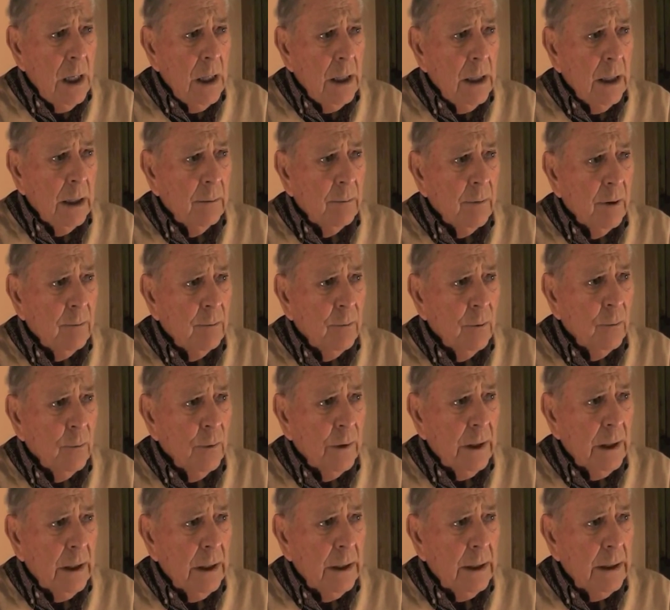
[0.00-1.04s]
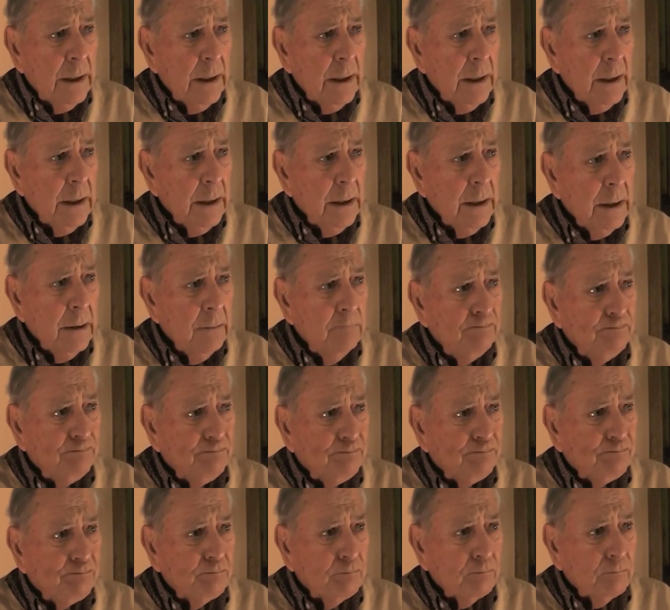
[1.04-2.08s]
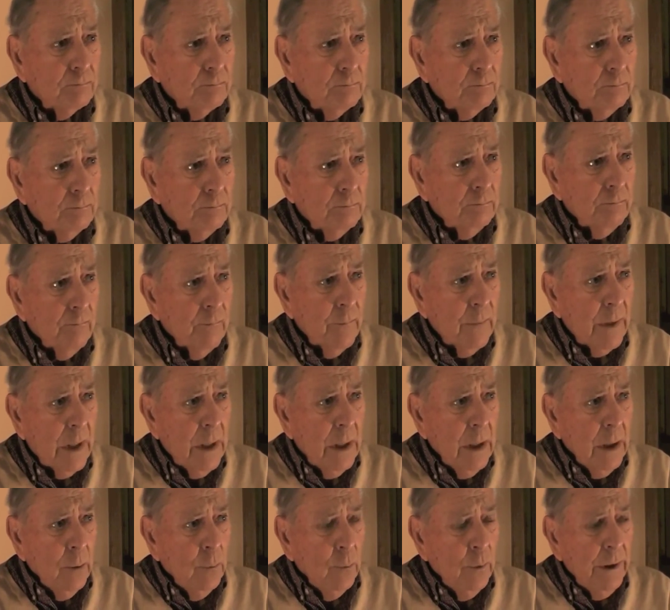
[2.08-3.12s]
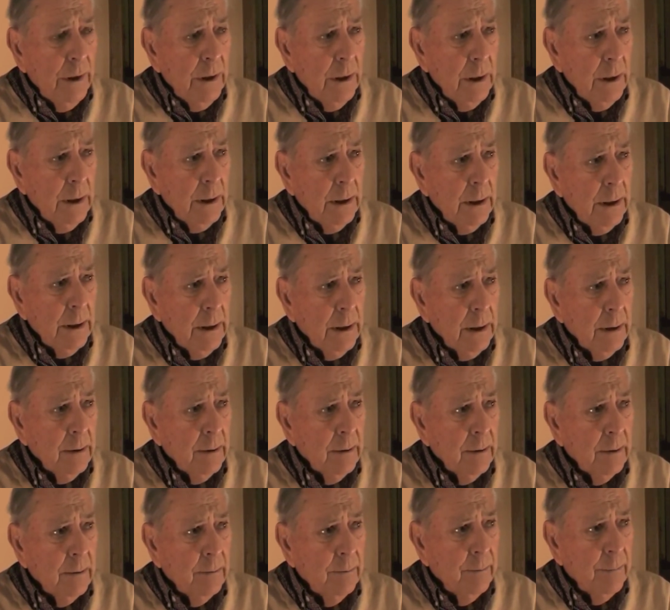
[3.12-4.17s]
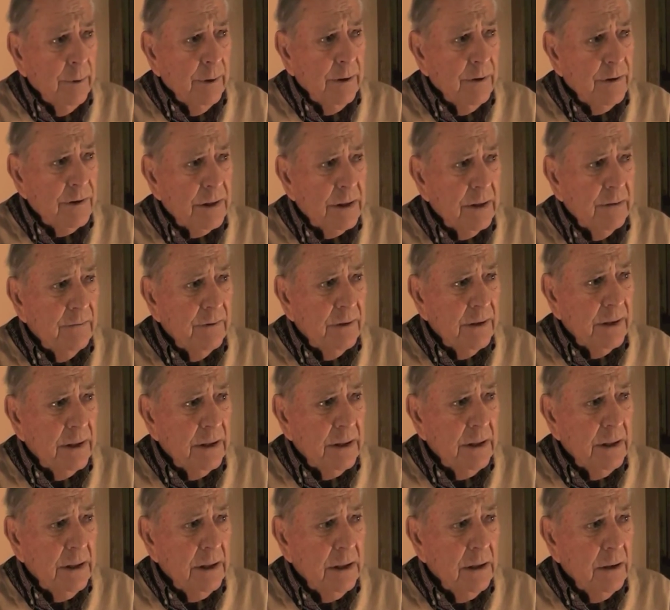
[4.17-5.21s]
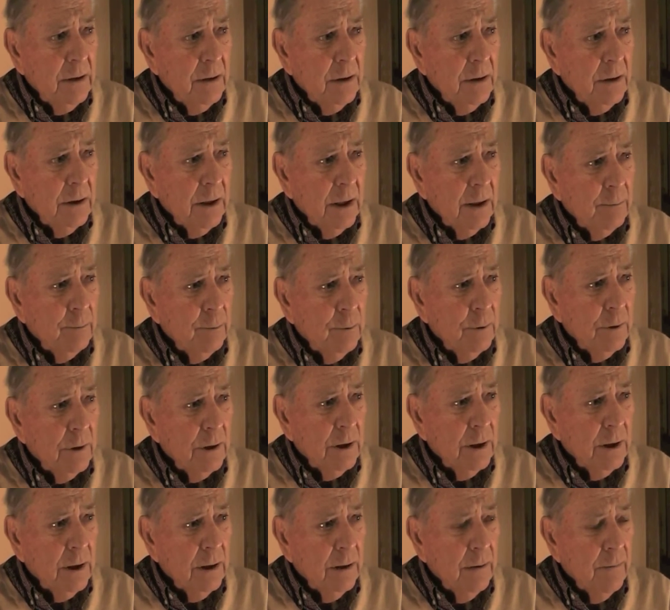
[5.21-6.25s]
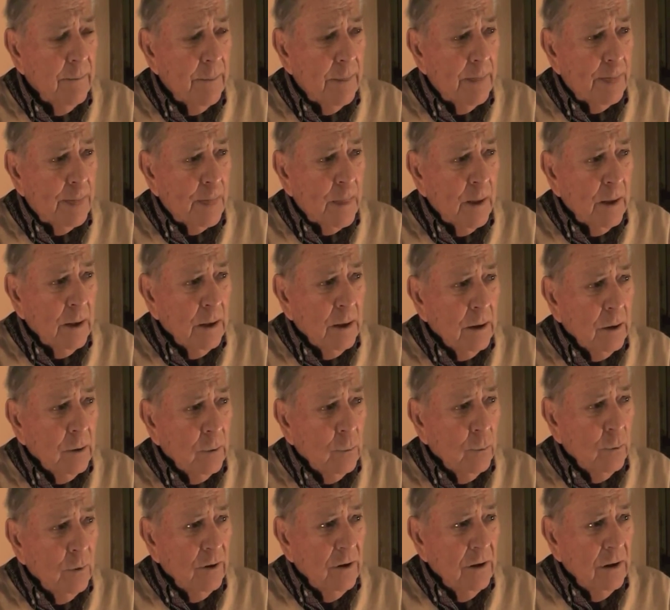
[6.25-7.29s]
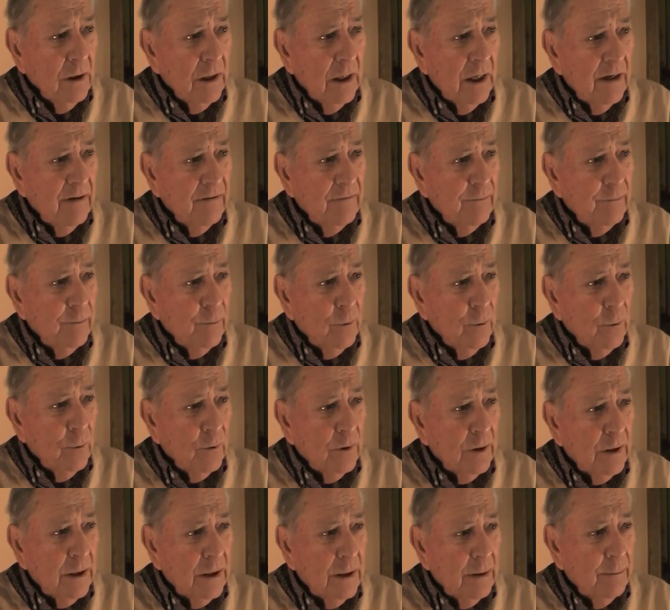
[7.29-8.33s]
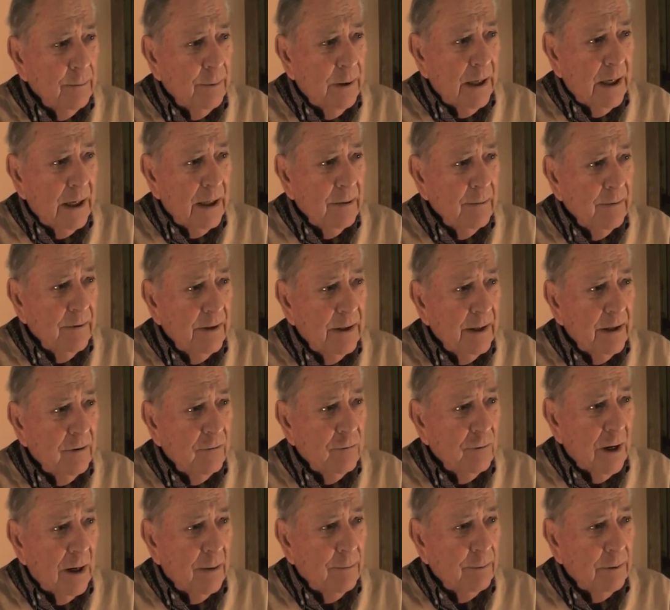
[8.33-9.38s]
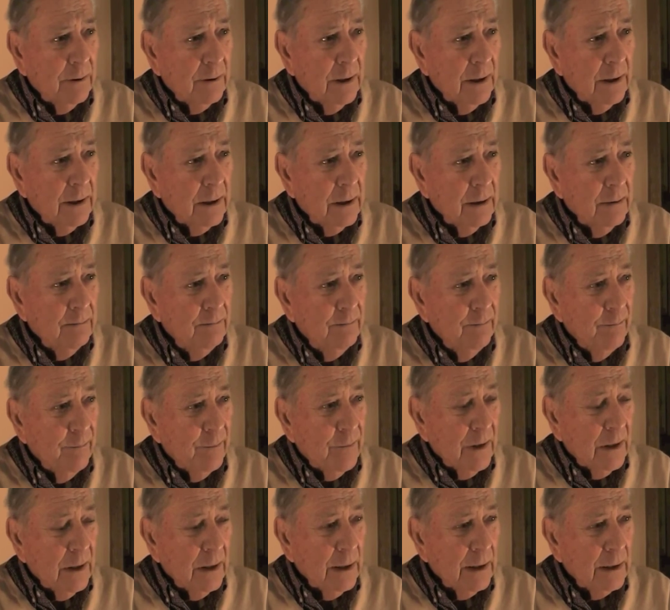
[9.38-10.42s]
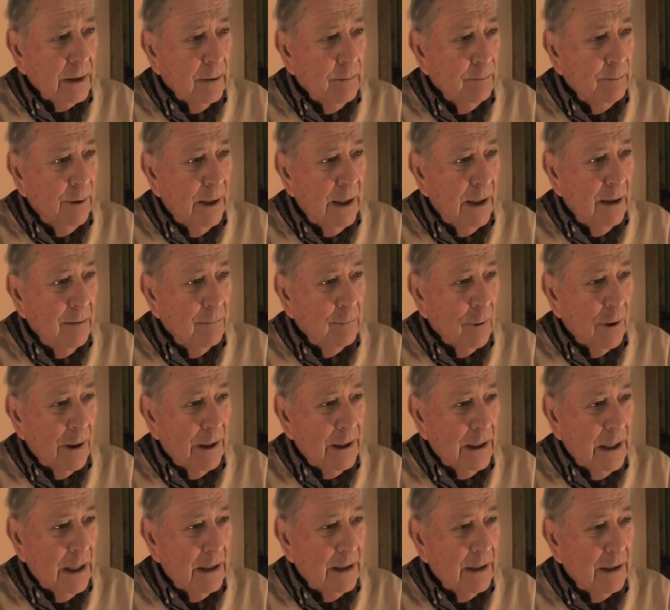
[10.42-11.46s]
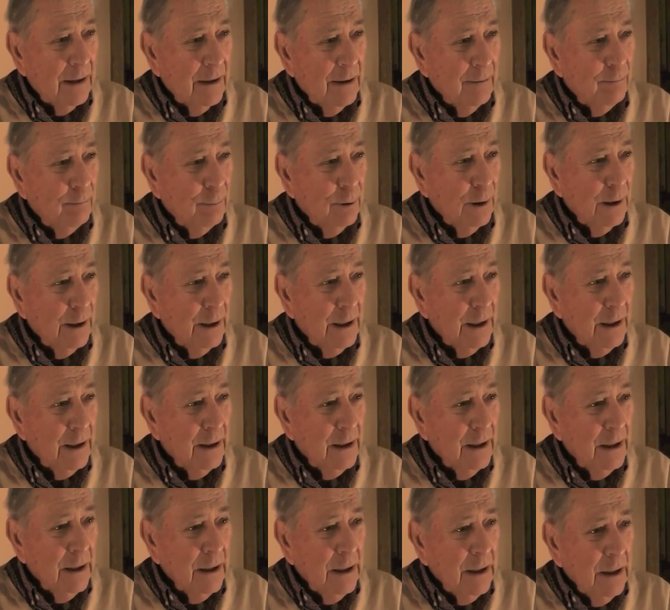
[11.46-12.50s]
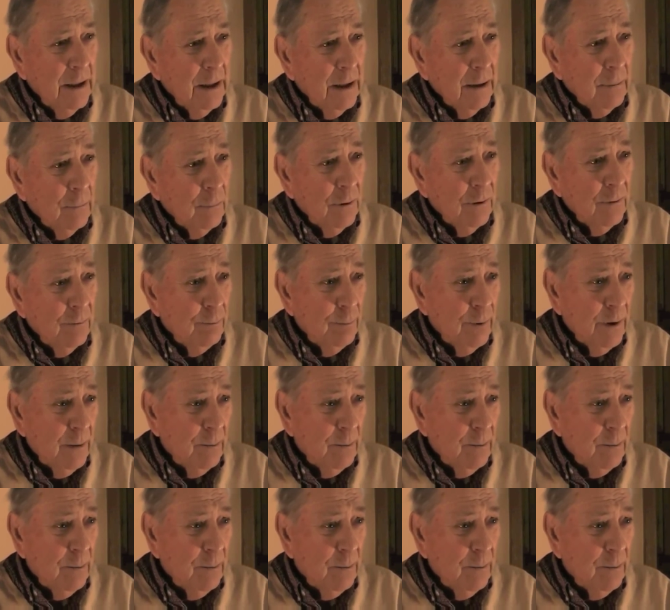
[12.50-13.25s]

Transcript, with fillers: I remember we had a B-17, and they put a wooden lifeboat on the bottom, and they drop it like a bomb right out of the plane when